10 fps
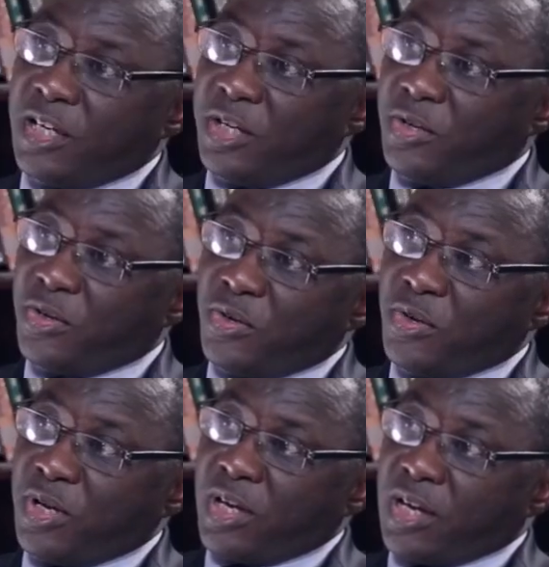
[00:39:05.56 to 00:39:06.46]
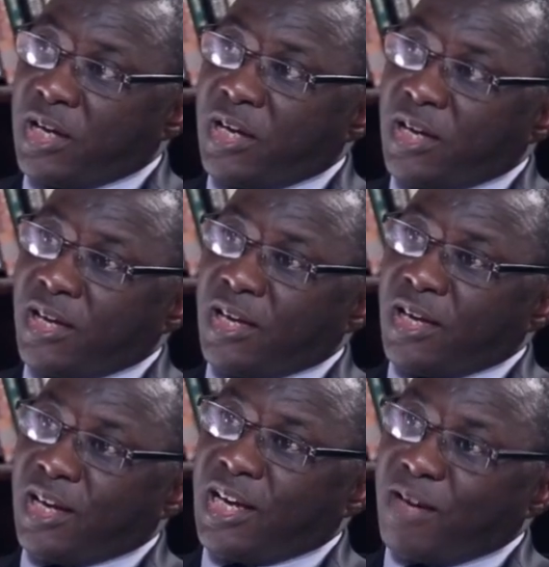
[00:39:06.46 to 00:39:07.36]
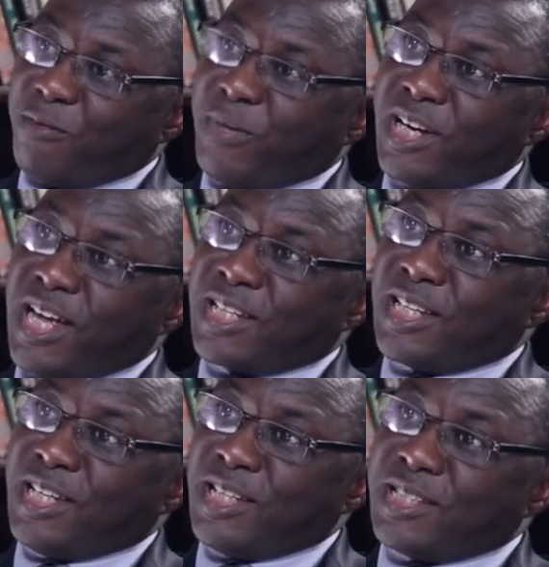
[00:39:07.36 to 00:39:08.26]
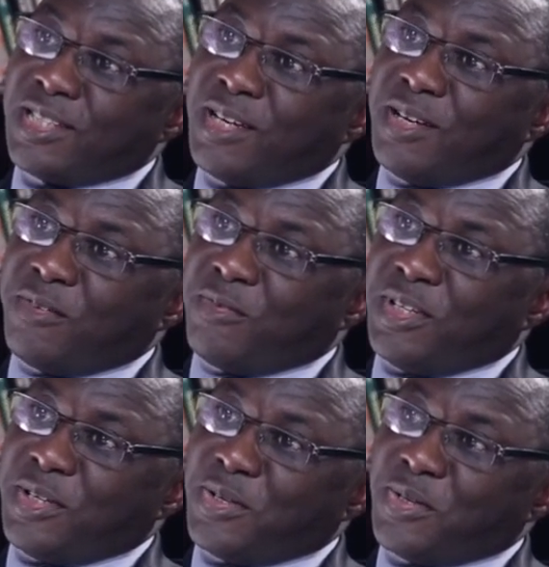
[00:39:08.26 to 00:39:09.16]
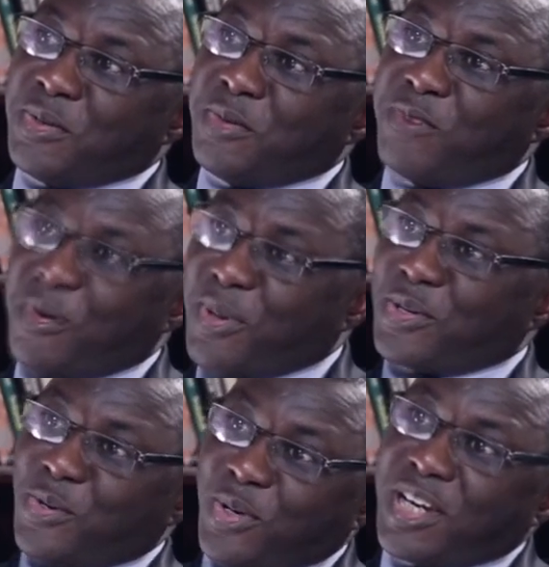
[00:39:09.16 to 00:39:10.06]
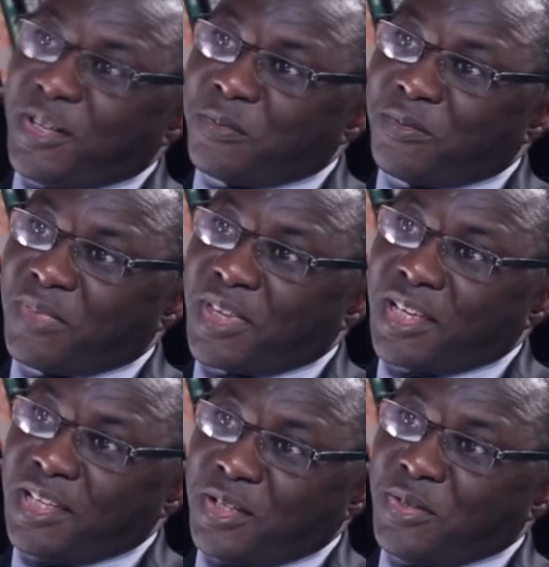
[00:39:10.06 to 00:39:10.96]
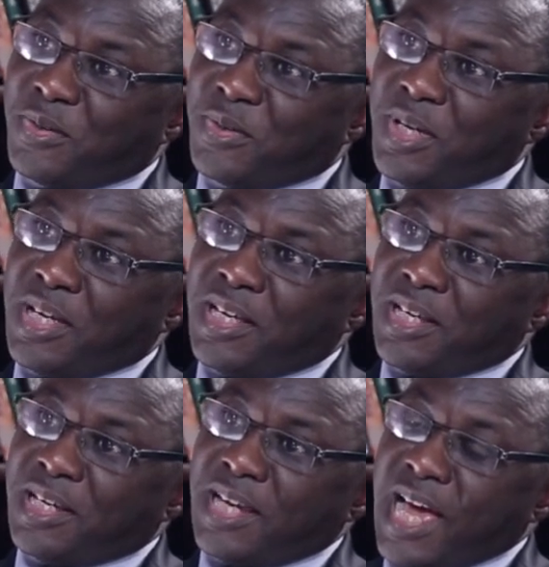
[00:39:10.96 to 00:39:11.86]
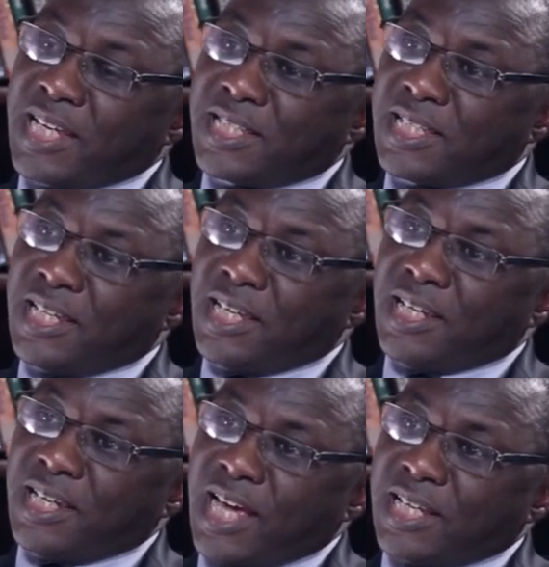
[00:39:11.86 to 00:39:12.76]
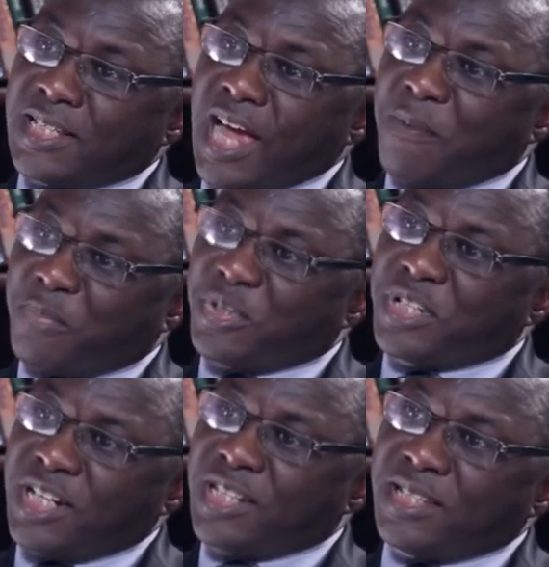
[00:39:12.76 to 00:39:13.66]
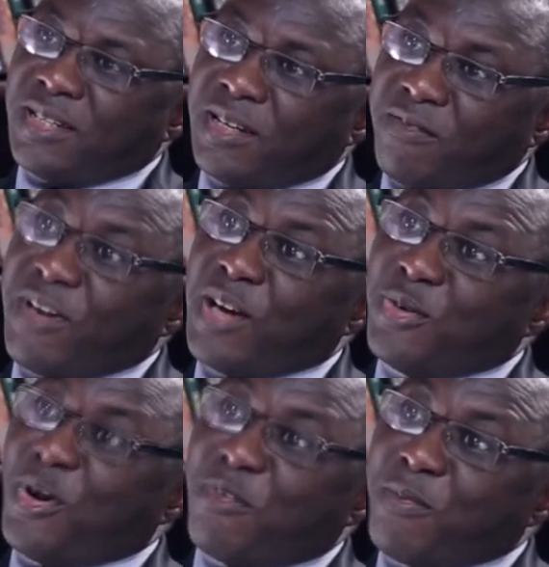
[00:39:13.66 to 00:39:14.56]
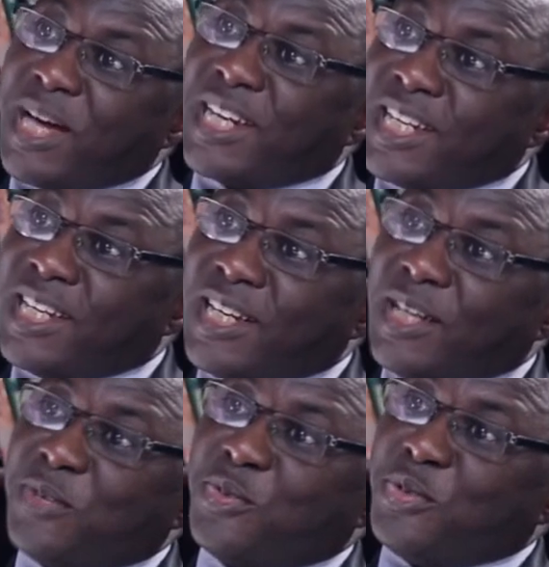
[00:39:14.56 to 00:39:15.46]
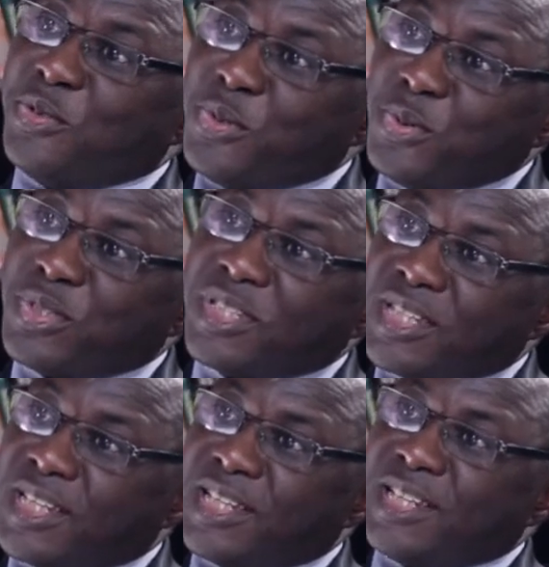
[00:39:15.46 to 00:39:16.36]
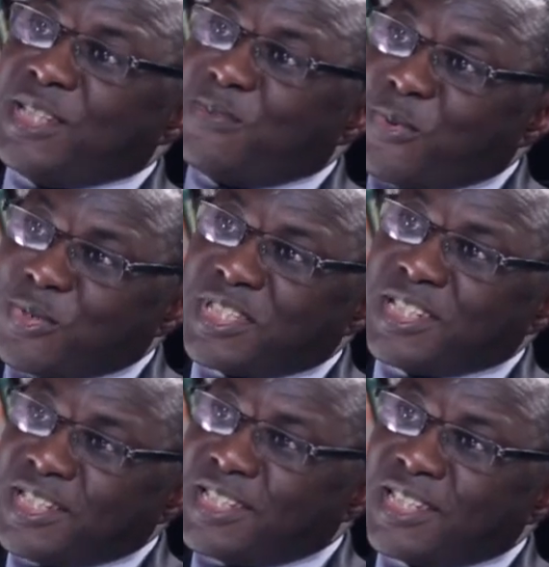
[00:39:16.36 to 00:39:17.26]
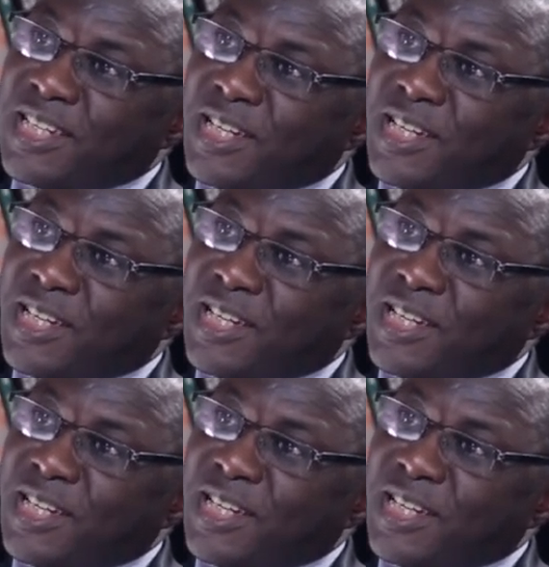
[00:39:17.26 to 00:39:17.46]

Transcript: a government that is forward-looking, that appreciates the value of money to use these proceeds